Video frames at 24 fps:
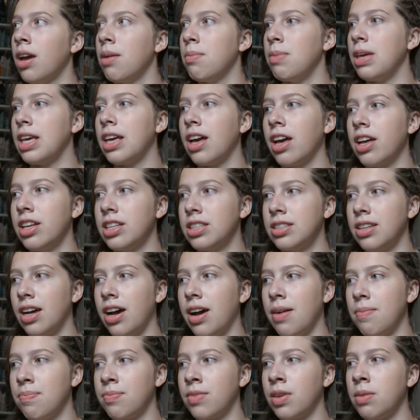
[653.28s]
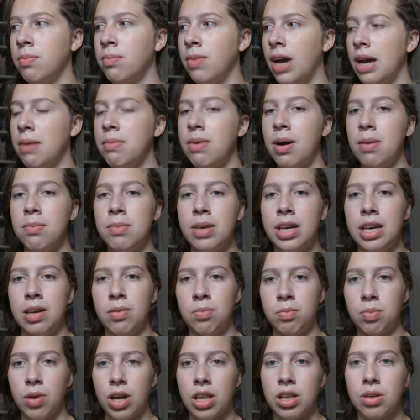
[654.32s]
because my mom
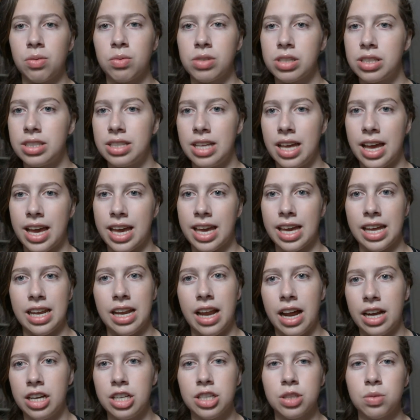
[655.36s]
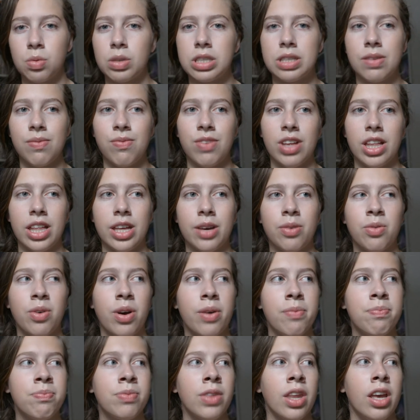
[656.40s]
and brother were sick and I just wasn't feeling
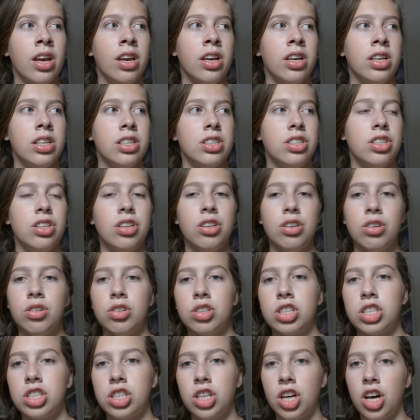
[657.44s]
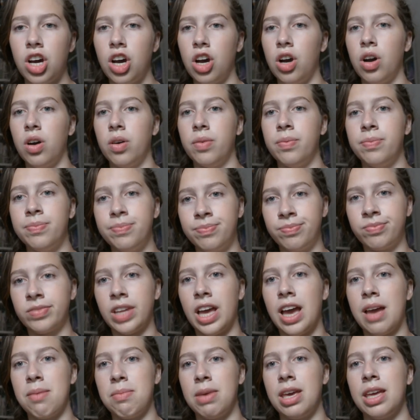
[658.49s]
well too. So,
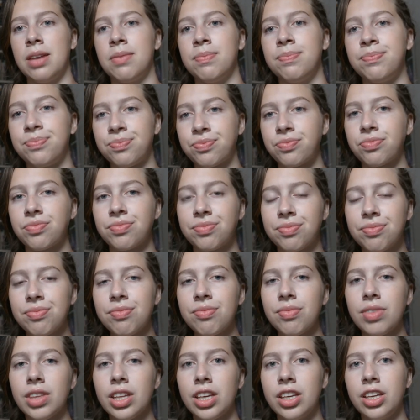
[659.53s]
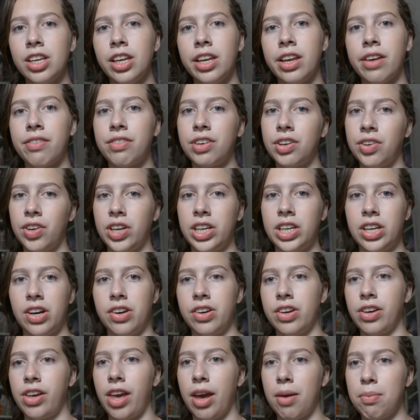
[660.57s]
I mean, you never really know.
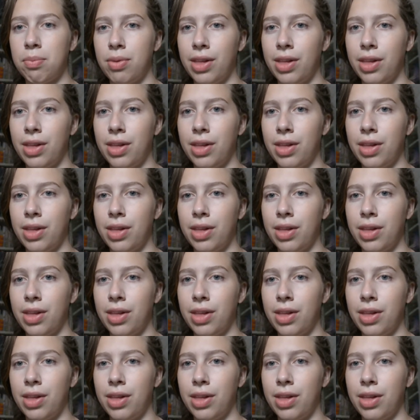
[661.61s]
You can't